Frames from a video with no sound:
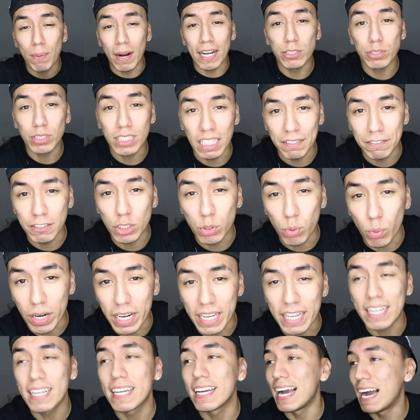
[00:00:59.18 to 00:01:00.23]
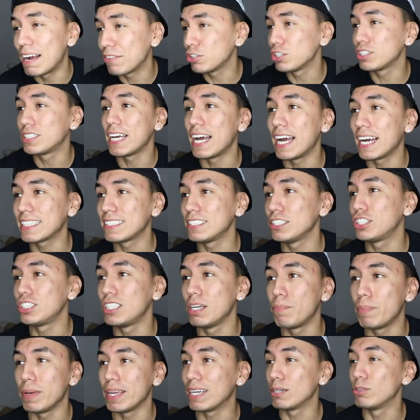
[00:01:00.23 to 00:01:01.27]
price was seven twenty. After tax and
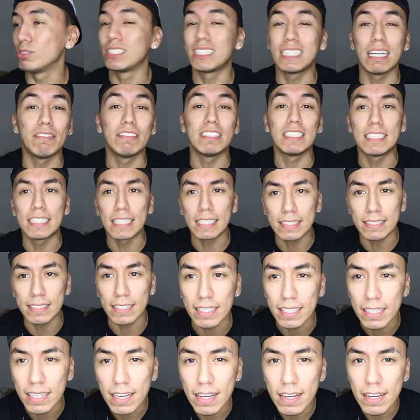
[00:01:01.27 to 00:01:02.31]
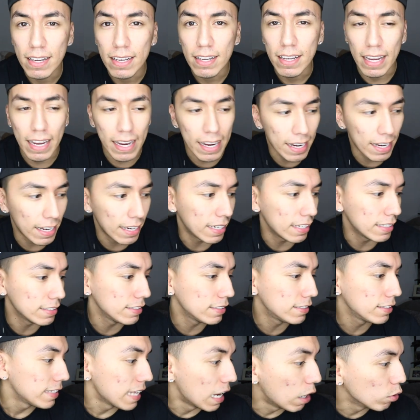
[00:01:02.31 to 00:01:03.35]
shipping, it was seven sixty,
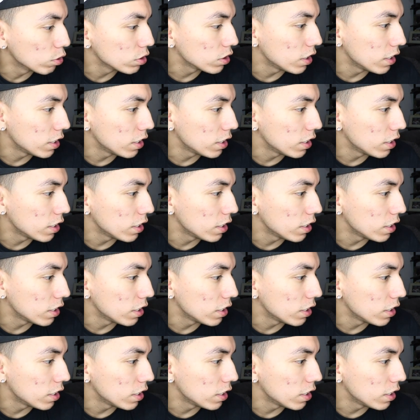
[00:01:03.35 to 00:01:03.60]
and that was